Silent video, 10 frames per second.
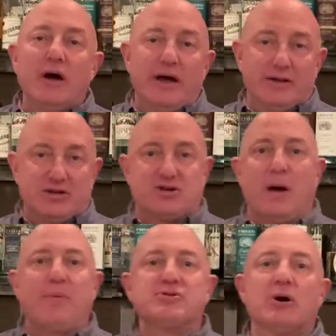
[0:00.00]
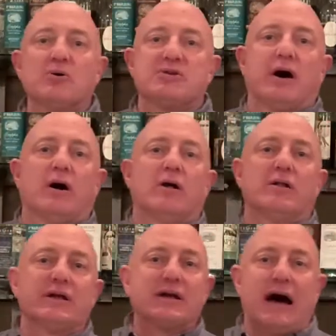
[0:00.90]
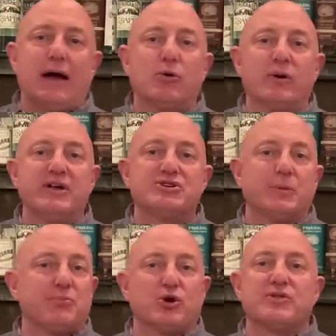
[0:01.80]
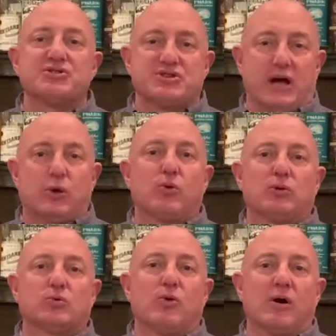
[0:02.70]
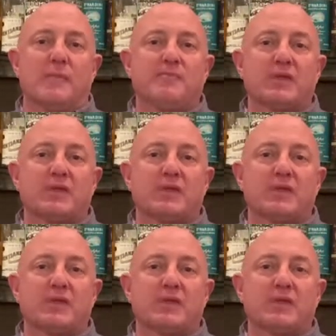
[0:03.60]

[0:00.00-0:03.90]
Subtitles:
at the Shepherd's Hotel in Cairo, Egypt during the Second World War.